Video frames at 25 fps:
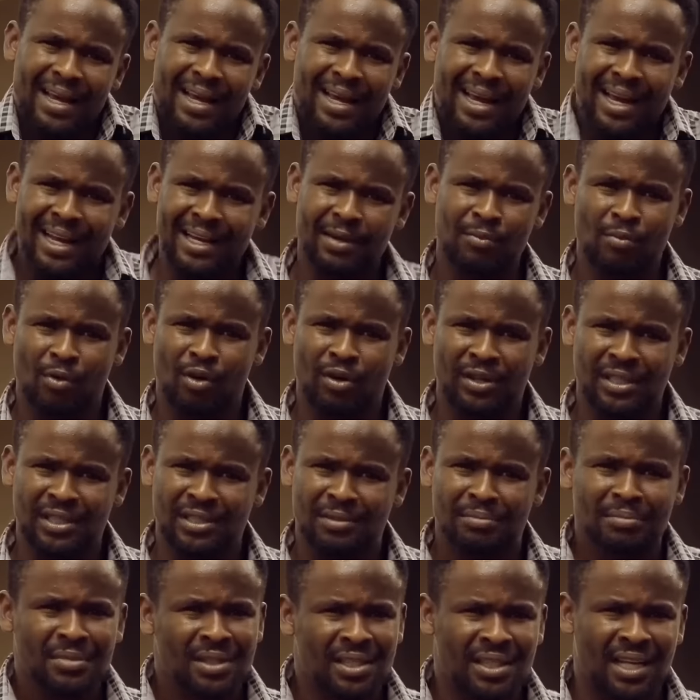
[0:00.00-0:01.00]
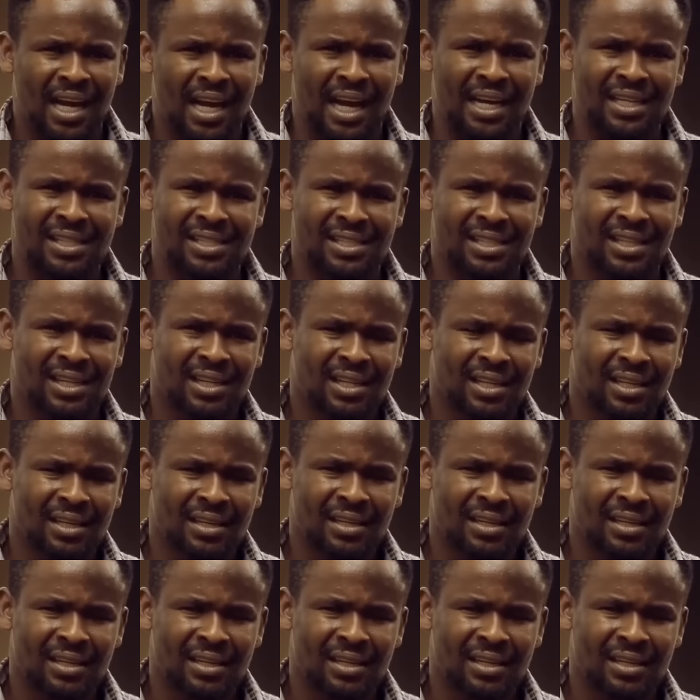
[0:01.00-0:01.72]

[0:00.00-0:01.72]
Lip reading: like early morning, midnight.